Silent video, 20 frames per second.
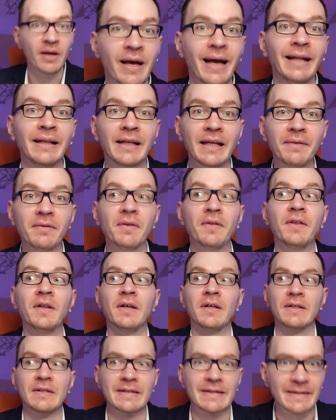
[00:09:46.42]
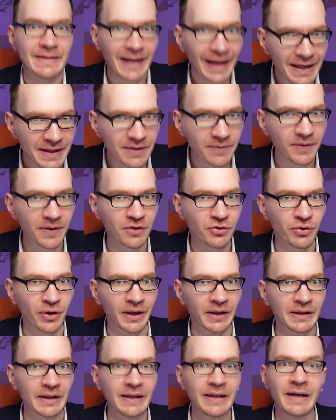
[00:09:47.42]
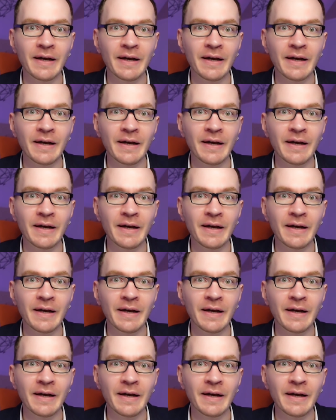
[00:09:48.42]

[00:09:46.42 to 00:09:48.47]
And given the size of the trade,